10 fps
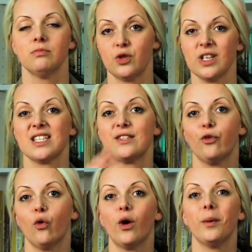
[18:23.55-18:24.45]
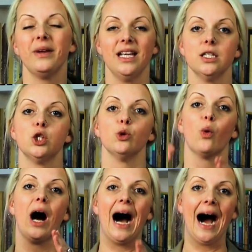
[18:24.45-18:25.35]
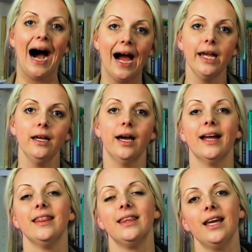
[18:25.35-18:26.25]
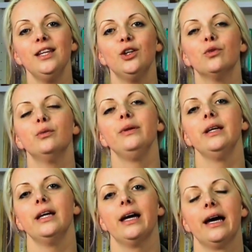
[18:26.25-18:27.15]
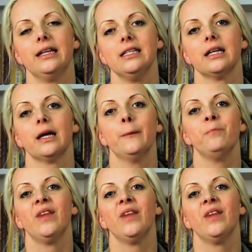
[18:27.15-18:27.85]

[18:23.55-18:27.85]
transform into I, and then you will be adding